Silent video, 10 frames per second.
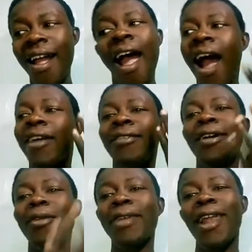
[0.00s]
and
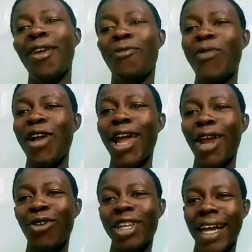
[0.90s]
a lot
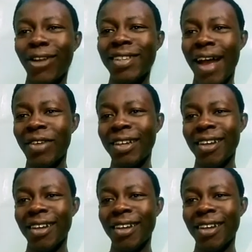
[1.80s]
of us are not having